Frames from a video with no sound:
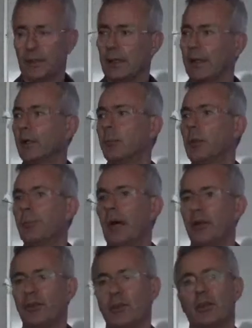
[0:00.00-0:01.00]
It'll be
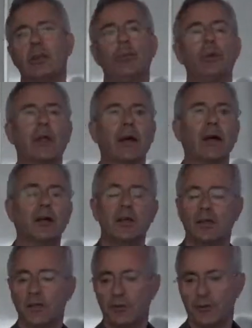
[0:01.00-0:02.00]
patented with their
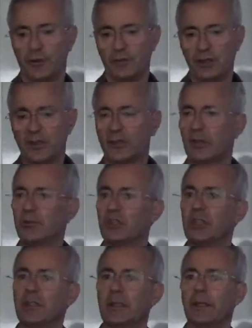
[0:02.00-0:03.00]
15,
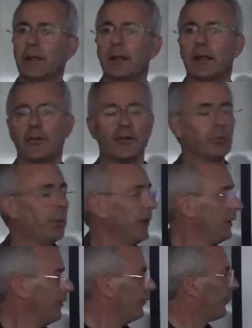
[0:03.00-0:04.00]
17-year lifespan.